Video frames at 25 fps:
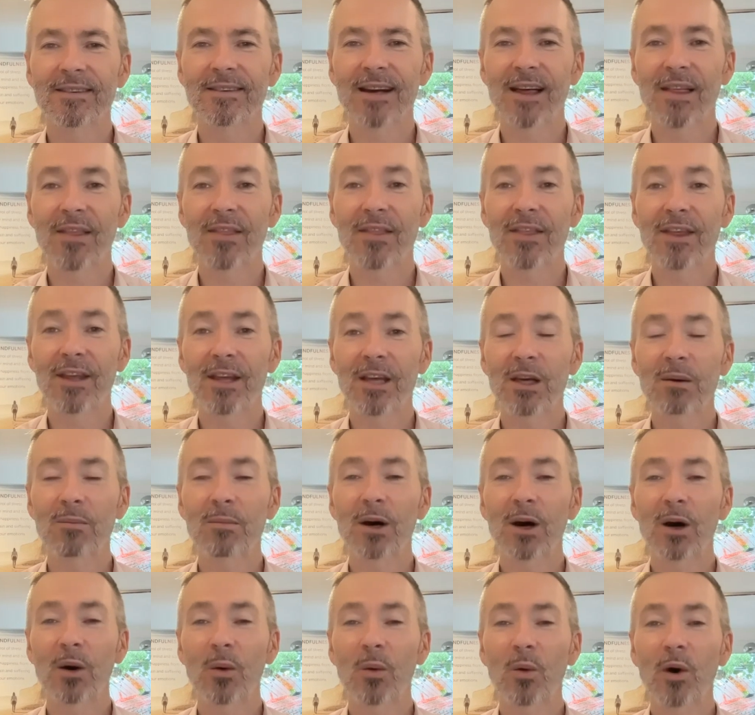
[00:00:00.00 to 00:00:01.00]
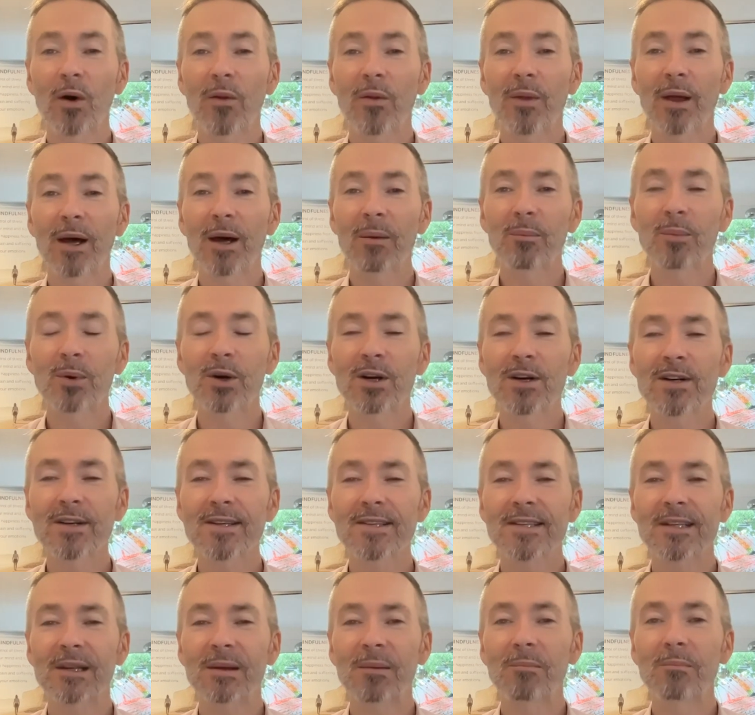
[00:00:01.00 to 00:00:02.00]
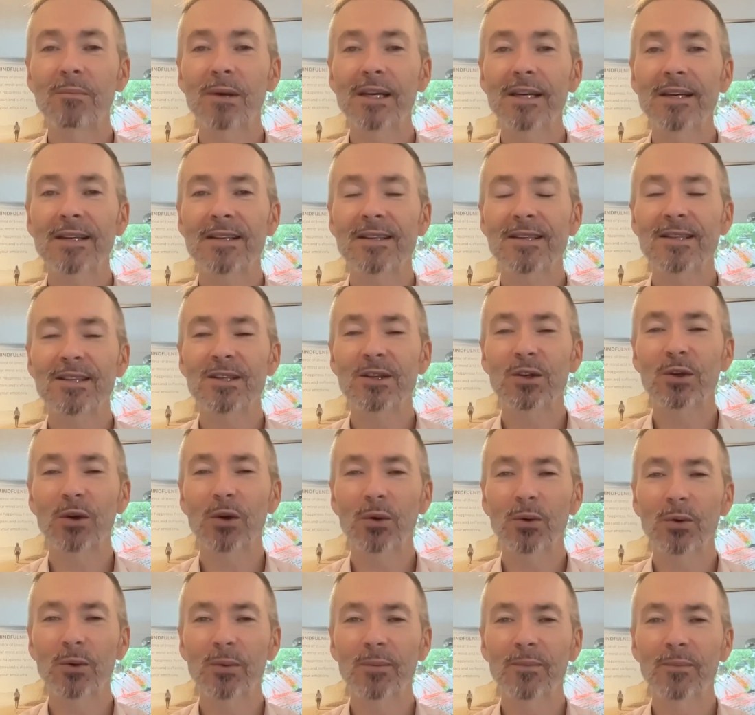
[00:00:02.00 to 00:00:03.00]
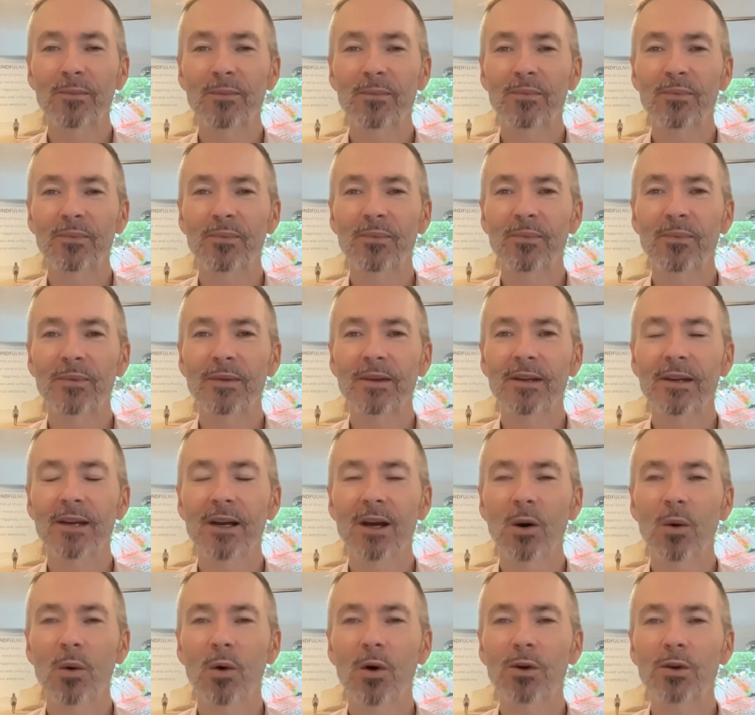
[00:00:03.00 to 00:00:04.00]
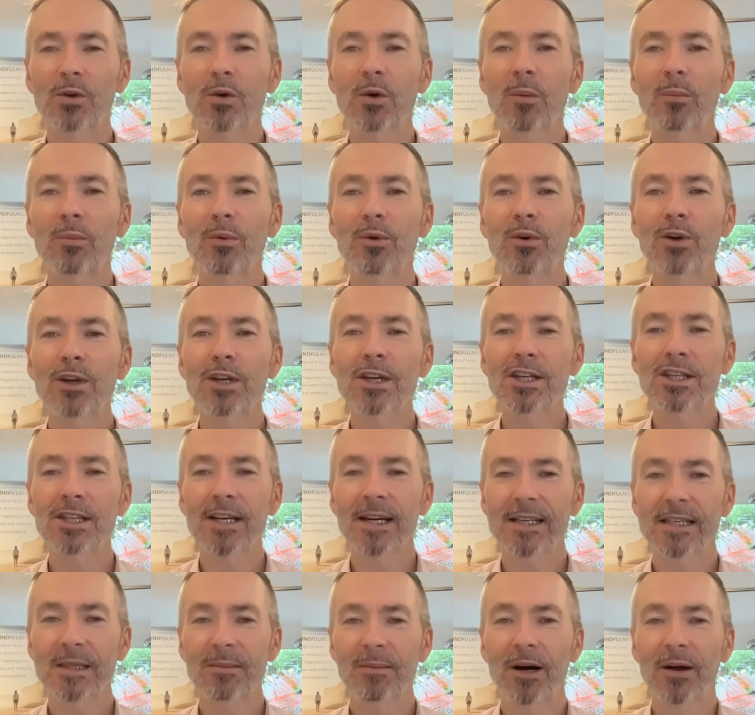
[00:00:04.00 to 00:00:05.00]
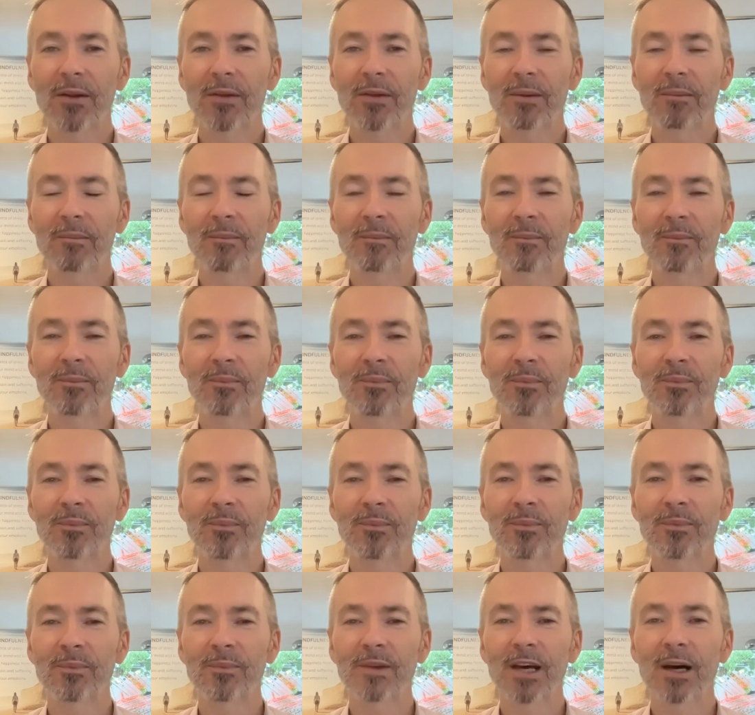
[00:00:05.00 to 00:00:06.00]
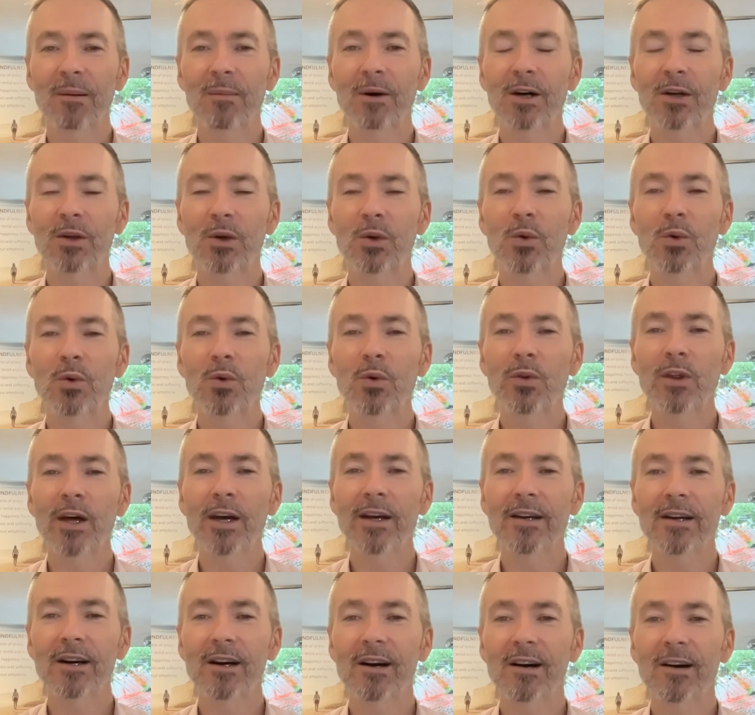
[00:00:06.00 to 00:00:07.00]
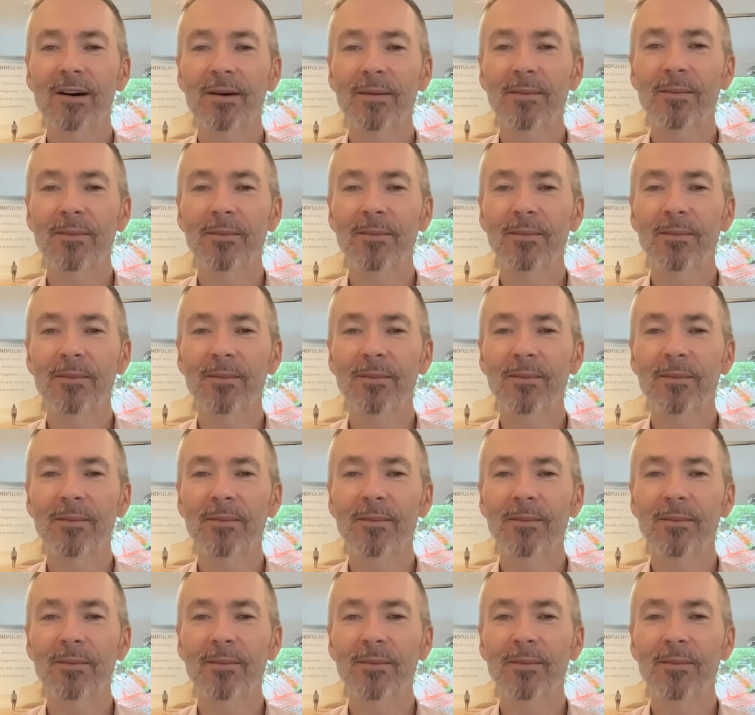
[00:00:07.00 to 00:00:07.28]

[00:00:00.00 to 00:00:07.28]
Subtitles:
And think about what that person means to you, what you appreciate about them, about who they are,